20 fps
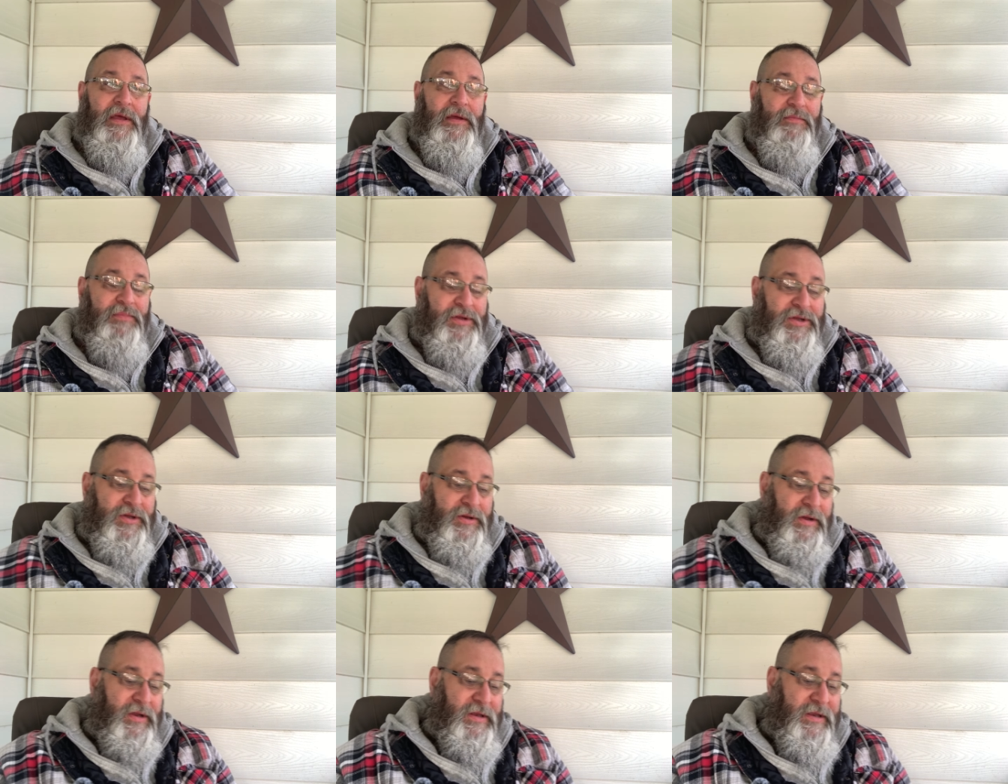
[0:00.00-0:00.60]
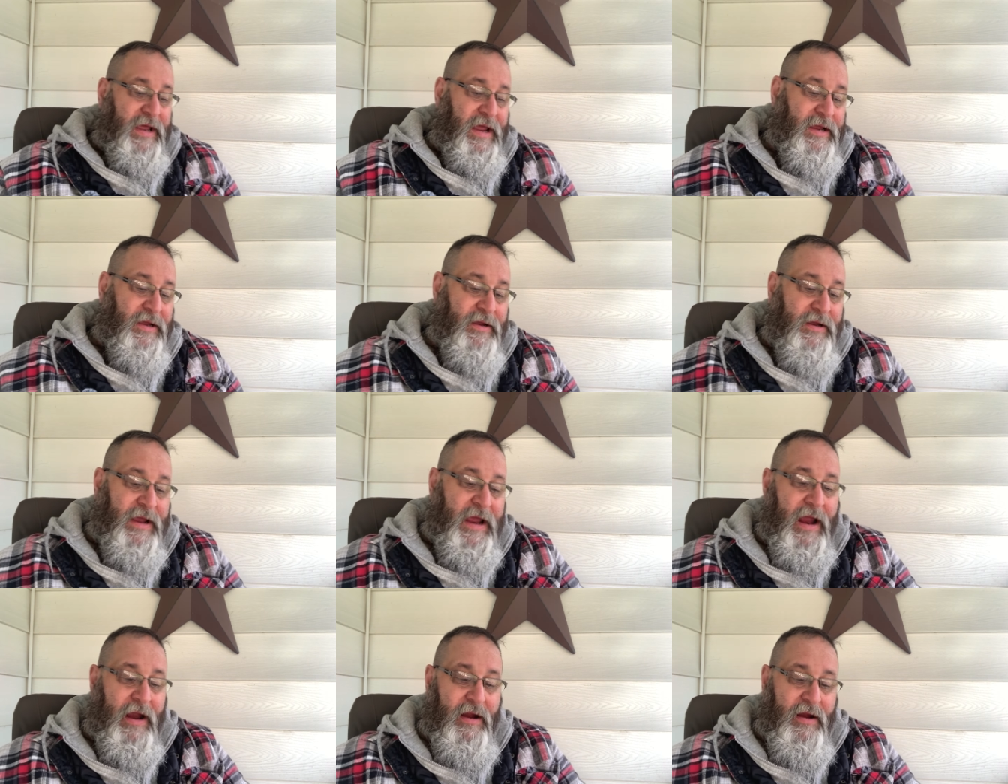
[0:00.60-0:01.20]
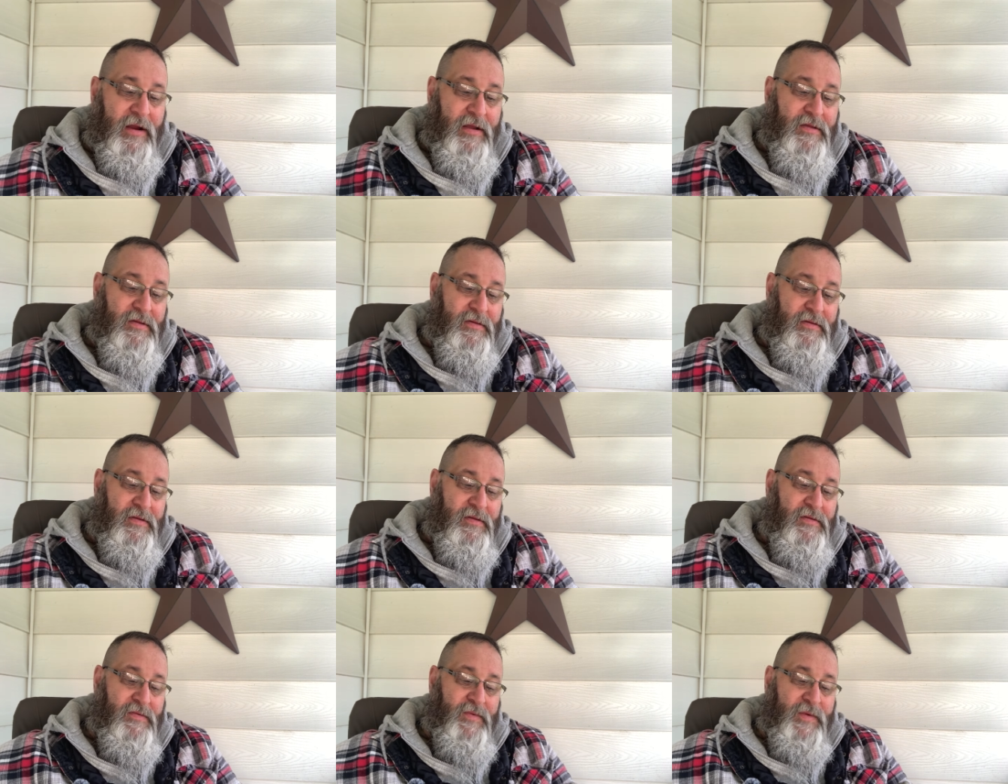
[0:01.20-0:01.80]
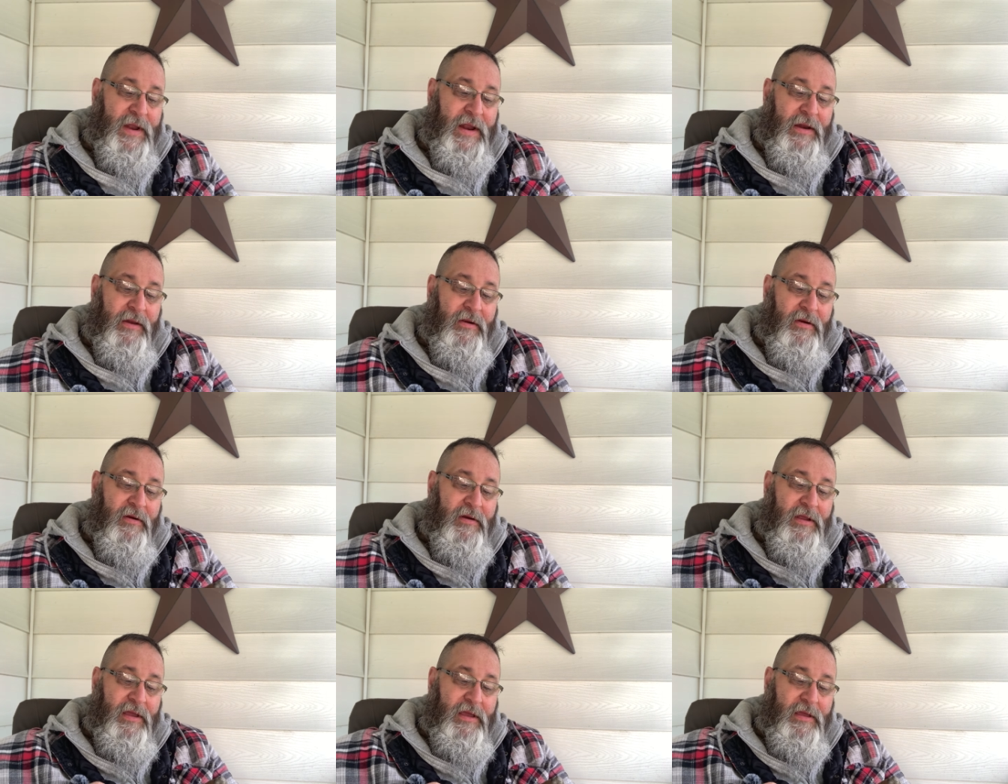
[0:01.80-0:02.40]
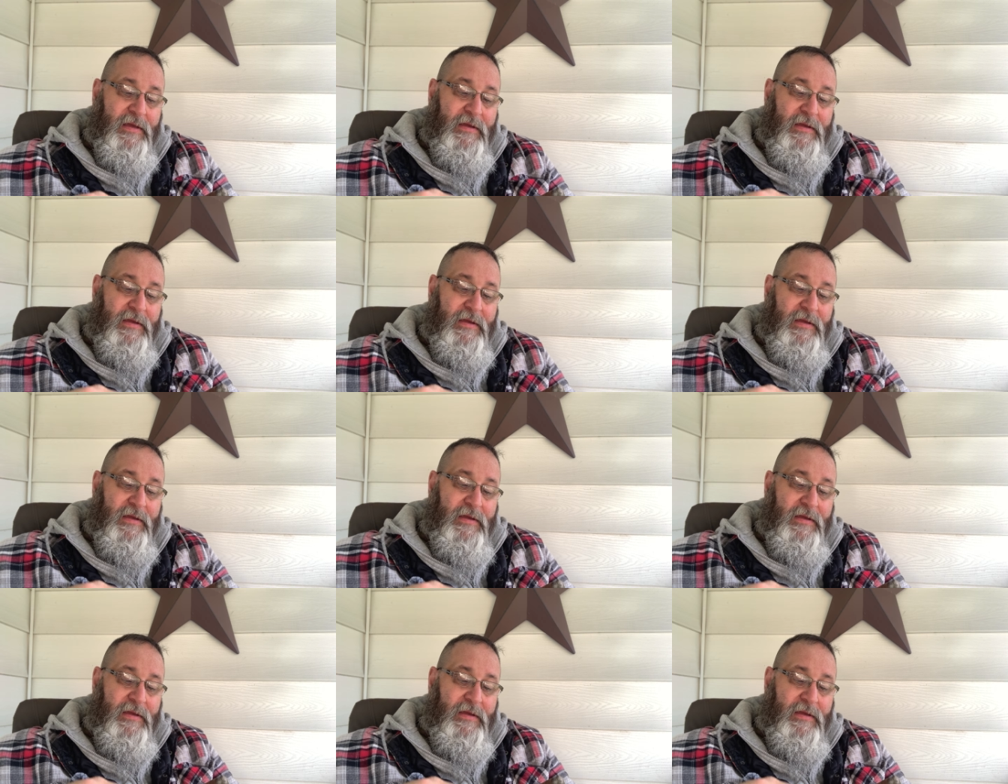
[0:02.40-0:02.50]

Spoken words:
But you can take your carrots, and this is what I learned: